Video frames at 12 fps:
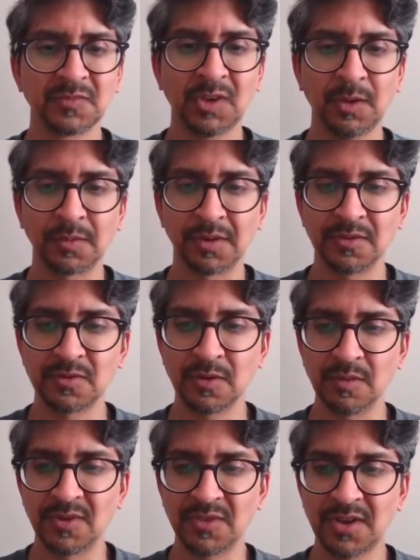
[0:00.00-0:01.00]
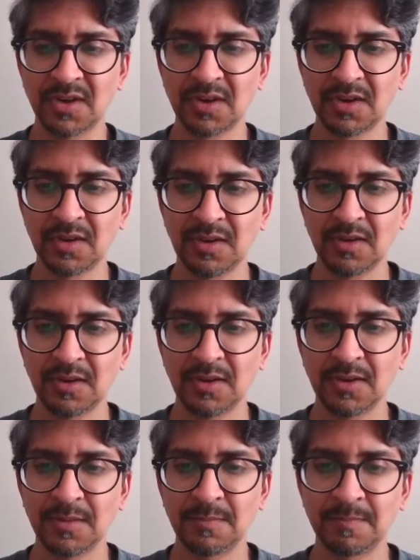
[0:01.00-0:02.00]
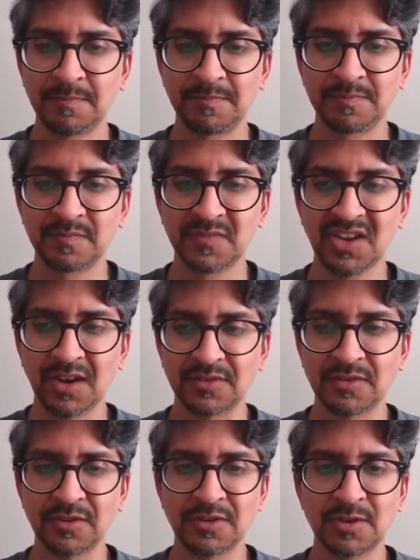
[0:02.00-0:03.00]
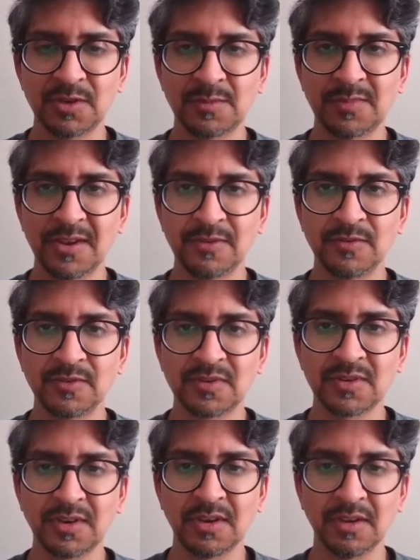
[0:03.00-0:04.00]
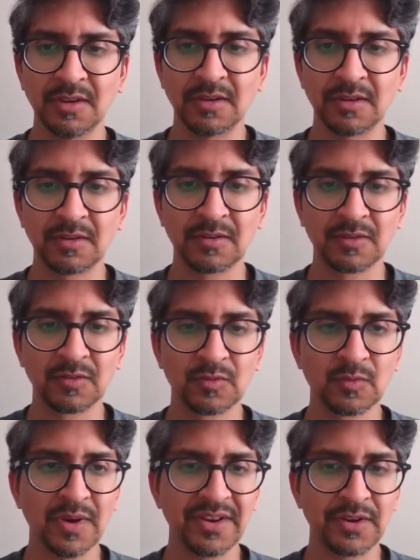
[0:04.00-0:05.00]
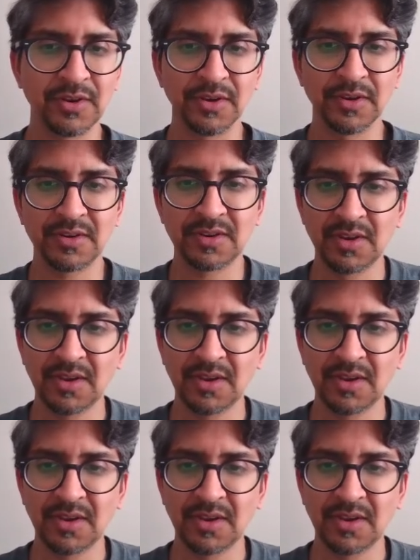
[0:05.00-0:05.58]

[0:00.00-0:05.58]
Okay, sorry about that. Yeah, so the two spanners, quite good.